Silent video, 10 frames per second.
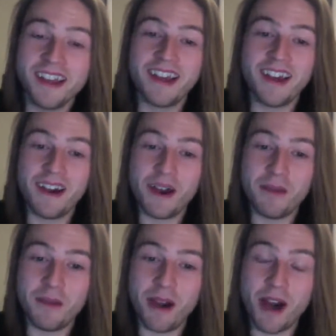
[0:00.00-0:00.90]

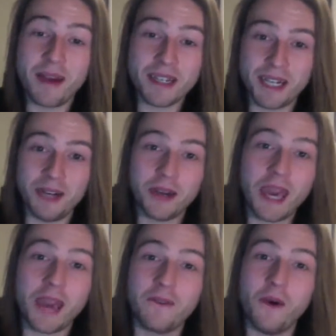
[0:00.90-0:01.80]
I'm actually
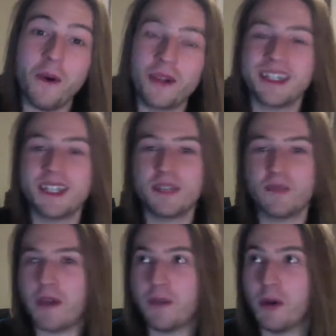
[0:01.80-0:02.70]
looking forward to this
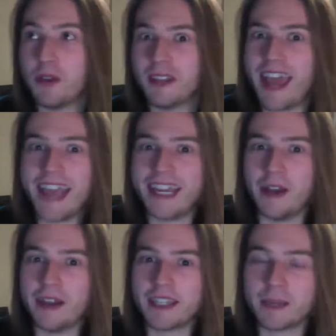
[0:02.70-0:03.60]
fight more than any
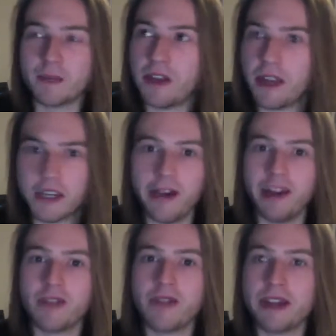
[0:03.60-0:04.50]
lightsaber fight. Like,
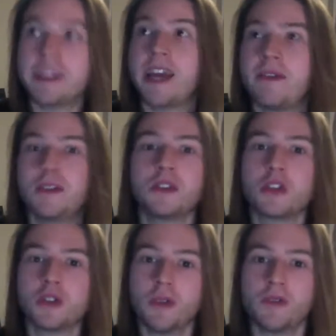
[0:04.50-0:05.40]
Kylo Ren could have another
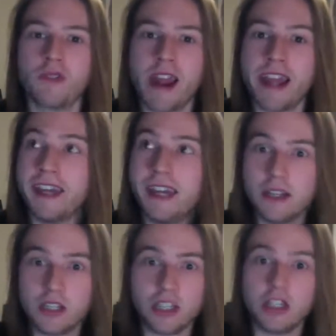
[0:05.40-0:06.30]
duel with Rey.
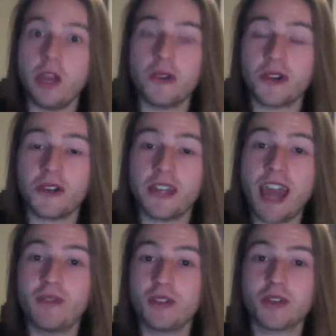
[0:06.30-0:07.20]
Snoke could
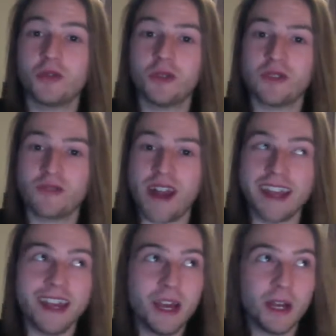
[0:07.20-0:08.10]
have a duel with Rey.
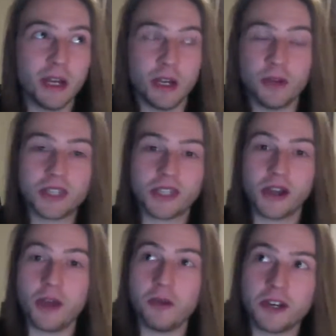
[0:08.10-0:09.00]
Luke
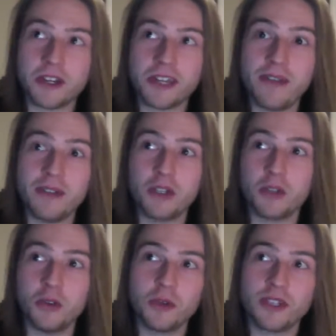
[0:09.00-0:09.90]
Skywalker could have a
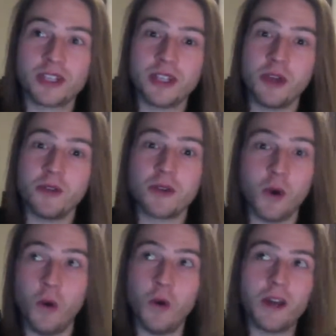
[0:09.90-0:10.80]
duel with Snoke
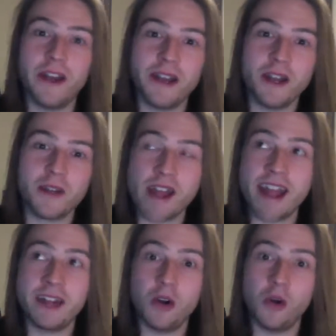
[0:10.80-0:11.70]
or Kylo
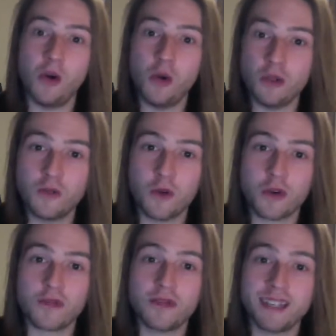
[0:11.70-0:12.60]
Ren or all four
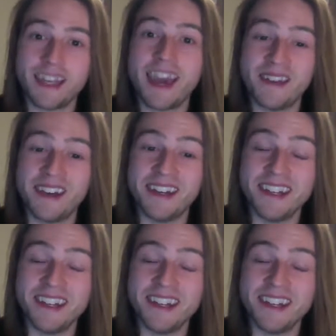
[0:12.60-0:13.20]
of them together.